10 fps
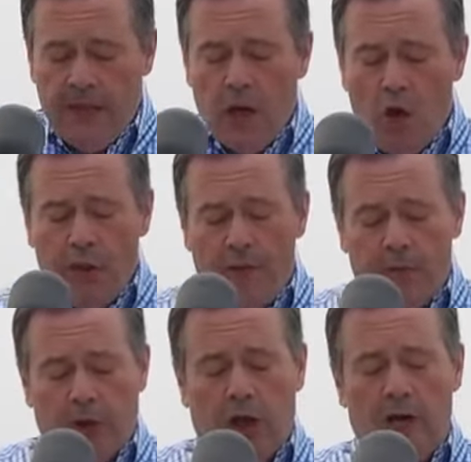They know that
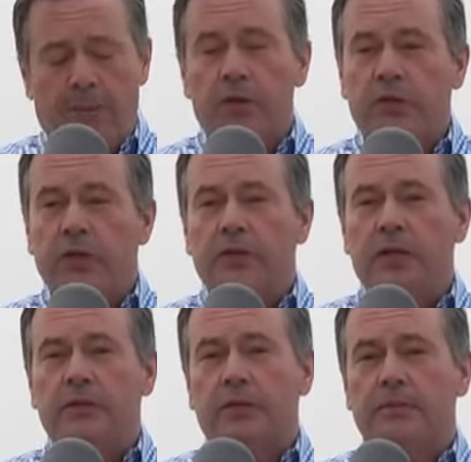with a lot of
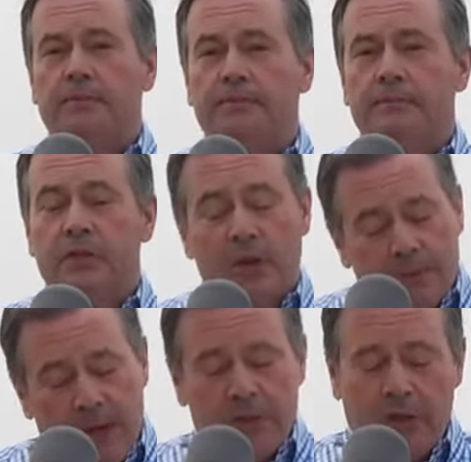persistence, and
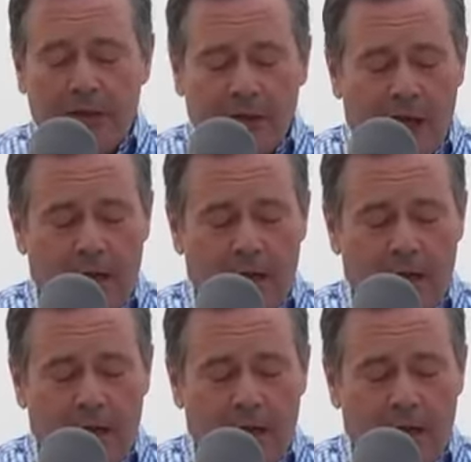sometimes a little